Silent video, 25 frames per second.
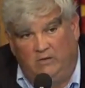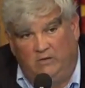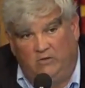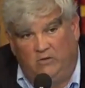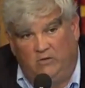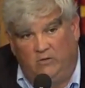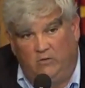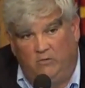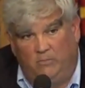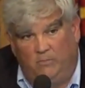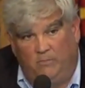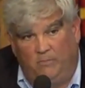
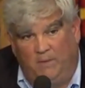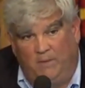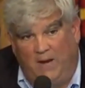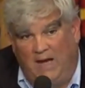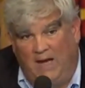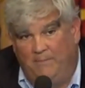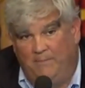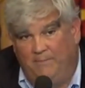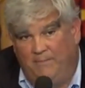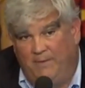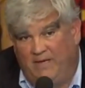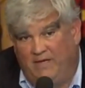to
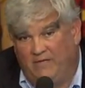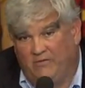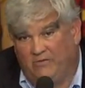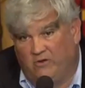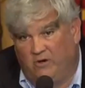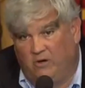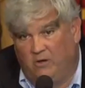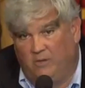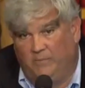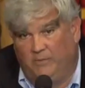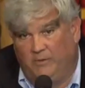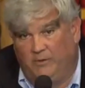bypass
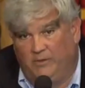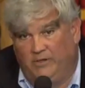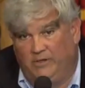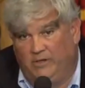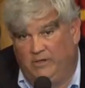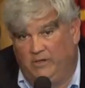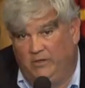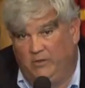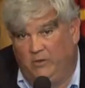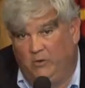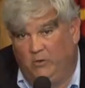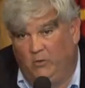our ability
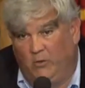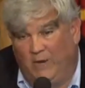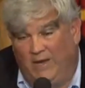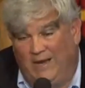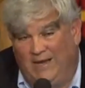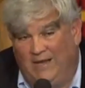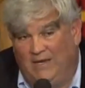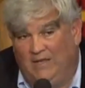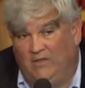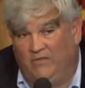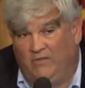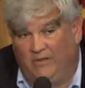to do
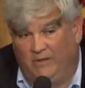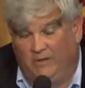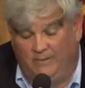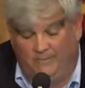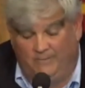anything.